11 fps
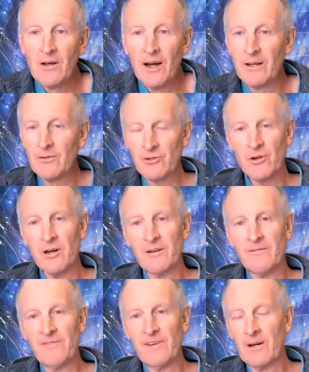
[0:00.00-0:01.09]
I don't try
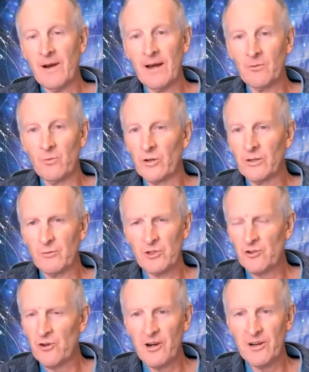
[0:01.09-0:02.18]
and figure out what it was
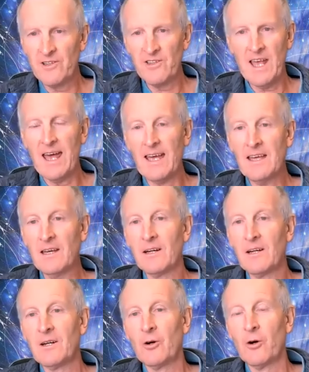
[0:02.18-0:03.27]
trying to say
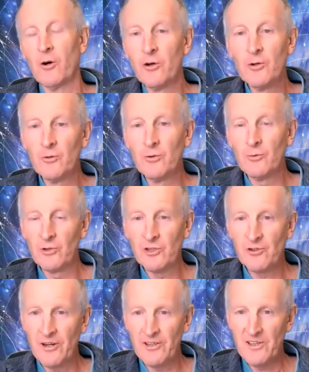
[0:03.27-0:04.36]
or who was
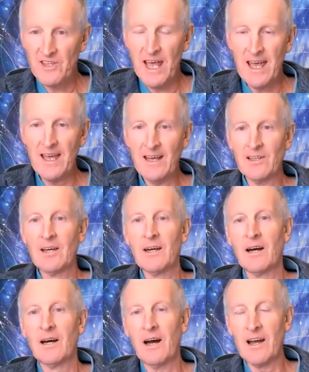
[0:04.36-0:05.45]
trying to say it.
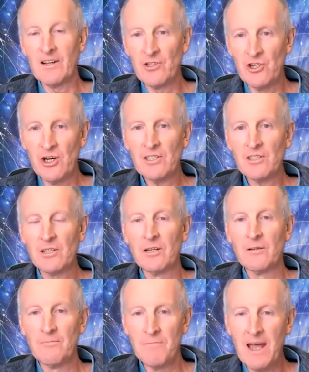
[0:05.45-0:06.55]
I just
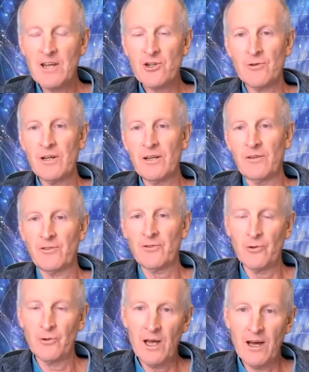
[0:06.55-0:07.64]
measure it
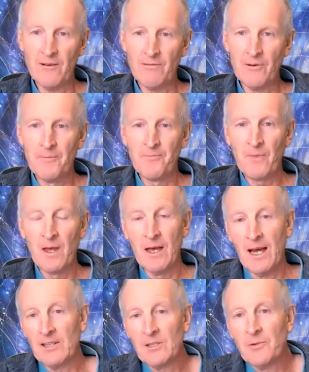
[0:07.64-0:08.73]
through love.
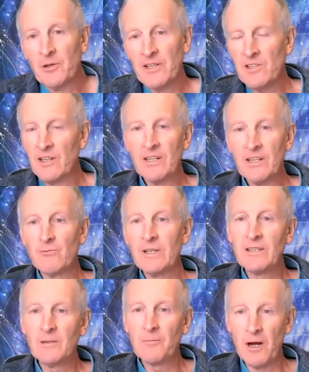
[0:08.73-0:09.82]
And to be honest, I don't
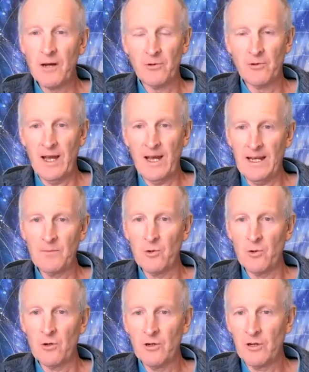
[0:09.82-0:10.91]
read the Bible
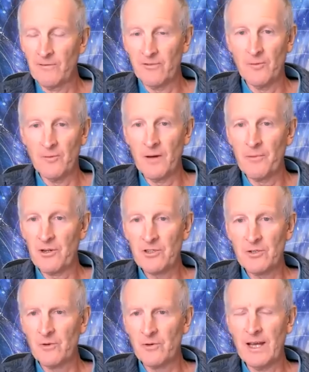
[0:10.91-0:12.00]
anymore for my
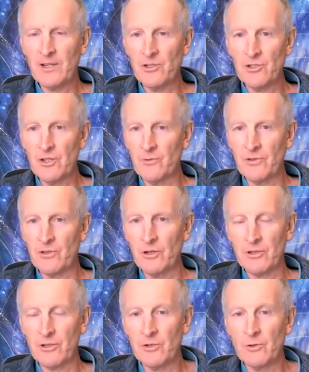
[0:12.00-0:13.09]
personal relationship with
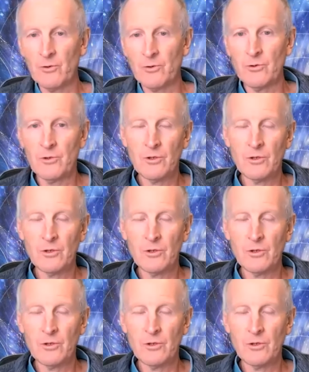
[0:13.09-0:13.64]
God at all.